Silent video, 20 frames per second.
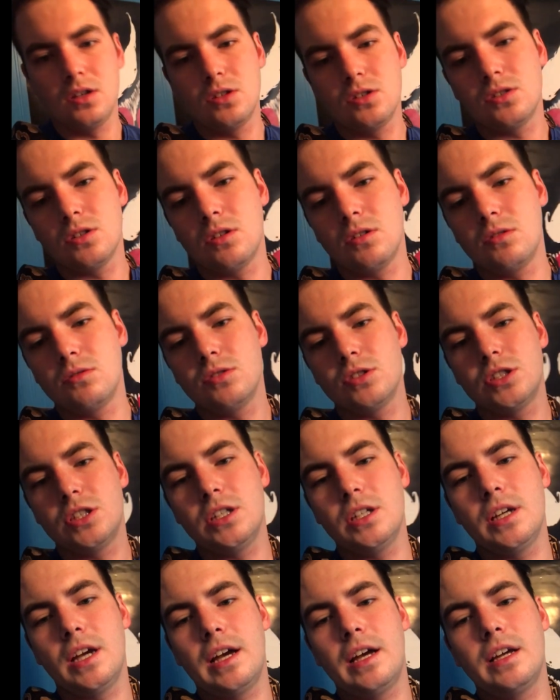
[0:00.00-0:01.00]
So
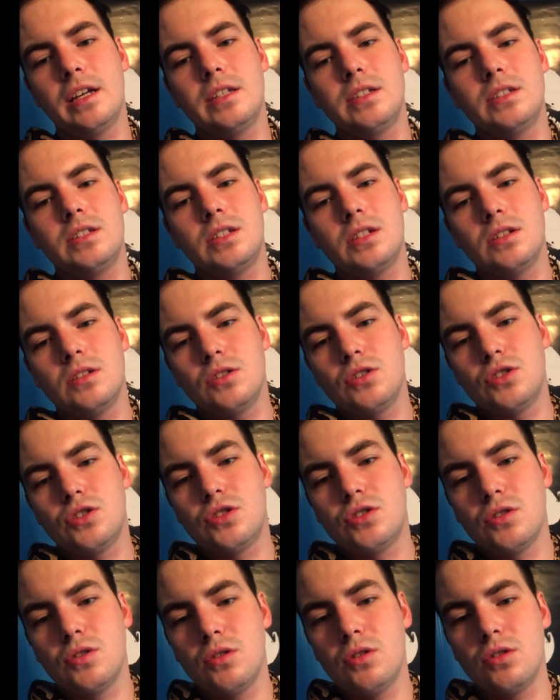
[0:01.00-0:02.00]
she is
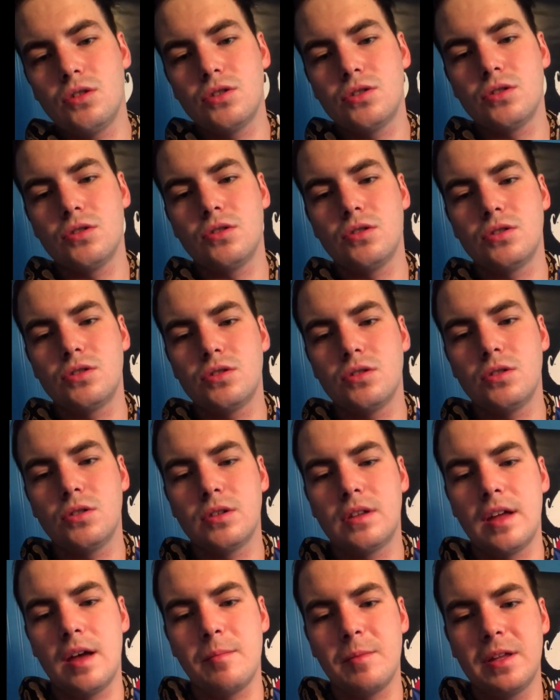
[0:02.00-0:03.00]
so
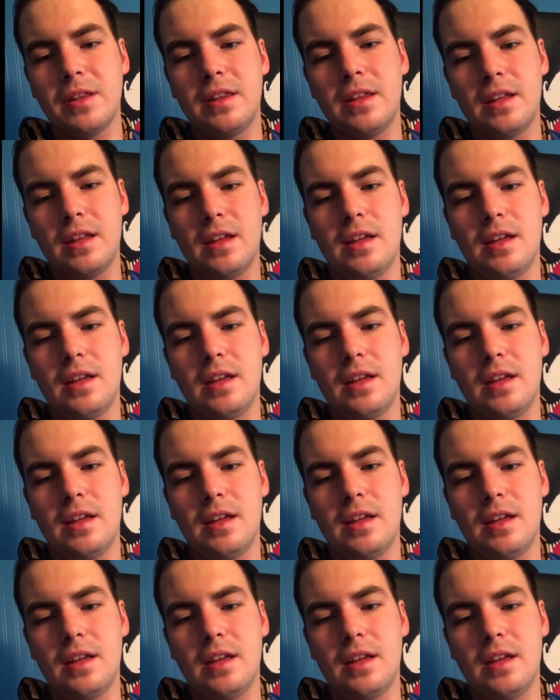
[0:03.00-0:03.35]
timid.